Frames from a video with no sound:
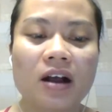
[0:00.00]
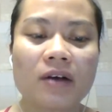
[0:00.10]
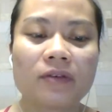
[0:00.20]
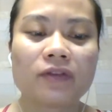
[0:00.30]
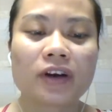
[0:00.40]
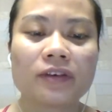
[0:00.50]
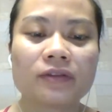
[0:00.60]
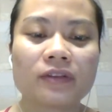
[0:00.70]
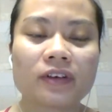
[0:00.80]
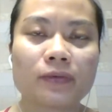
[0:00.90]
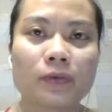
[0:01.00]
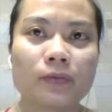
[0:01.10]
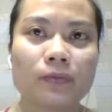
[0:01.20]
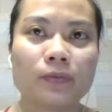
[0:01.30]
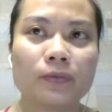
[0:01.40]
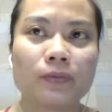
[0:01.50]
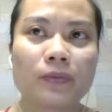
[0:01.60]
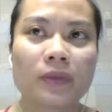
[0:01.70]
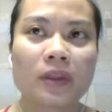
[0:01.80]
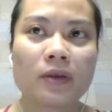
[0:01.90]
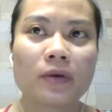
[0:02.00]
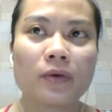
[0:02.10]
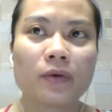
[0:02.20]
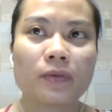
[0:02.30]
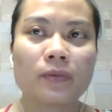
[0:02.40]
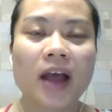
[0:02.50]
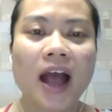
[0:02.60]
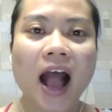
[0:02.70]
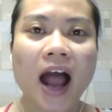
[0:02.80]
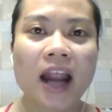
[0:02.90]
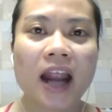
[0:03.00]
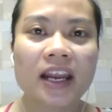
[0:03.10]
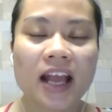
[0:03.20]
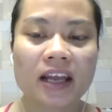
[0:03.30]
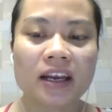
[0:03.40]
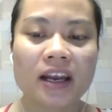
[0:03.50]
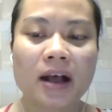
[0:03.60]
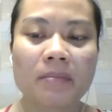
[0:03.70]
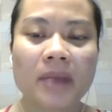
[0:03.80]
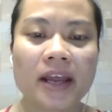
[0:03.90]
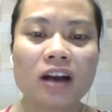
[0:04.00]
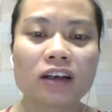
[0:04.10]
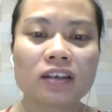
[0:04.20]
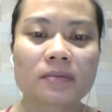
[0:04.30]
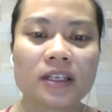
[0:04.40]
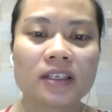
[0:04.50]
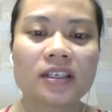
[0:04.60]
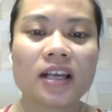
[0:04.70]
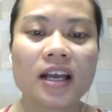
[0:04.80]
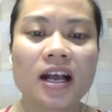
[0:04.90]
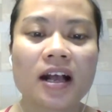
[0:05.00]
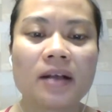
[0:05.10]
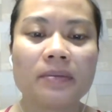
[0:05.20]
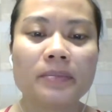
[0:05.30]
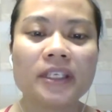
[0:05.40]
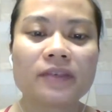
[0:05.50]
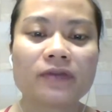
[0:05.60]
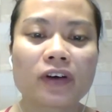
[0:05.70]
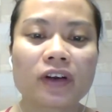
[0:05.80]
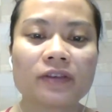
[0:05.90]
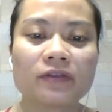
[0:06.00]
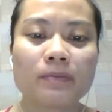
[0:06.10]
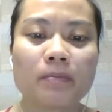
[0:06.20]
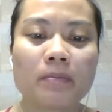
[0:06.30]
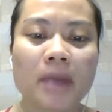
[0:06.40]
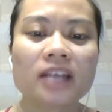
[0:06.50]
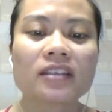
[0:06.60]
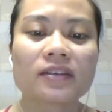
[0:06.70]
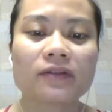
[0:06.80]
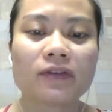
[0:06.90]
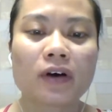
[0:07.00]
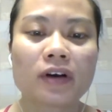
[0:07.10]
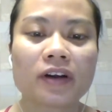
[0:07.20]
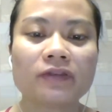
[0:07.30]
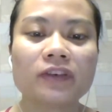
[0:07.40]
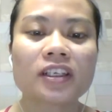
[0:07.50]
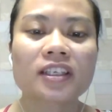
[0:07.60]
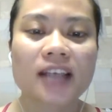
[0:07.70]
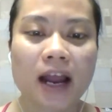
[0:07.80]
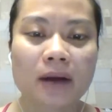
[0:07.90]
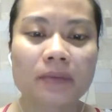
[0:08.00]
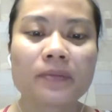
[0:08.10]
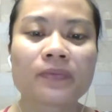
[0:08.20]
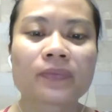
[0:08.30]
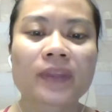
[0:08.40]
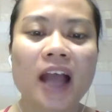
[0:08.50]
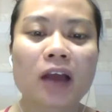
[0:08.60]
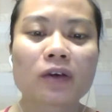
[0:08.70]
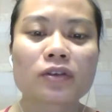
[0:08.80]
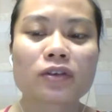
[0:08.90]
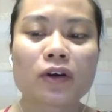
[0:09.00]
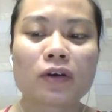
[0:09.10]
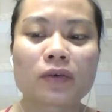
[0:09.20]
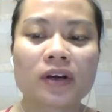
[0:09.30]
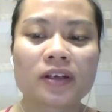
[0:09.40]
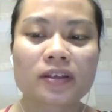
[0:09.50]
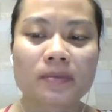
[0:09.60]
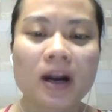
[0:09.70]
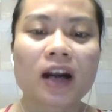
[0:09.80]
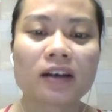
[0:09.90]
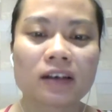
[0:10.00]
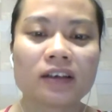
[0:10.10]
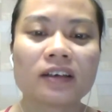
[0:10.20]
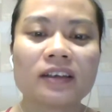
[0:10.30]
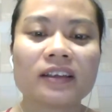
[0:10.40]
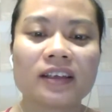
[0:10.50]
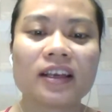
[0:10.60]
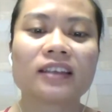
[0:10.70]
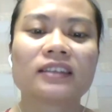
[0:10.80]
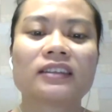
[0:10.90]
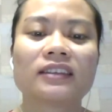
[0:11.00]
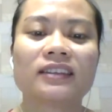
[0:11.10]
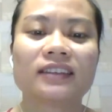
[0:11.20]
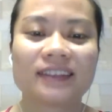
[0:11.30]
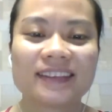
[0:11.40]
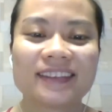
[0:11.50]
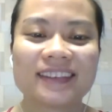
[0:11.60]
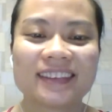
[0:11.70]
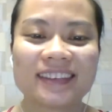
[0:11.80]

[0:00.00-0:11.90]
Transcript: for the um, mm, I and uh, my husband meet for the met for the first time. I also uh, smiled. Yeah. Oh,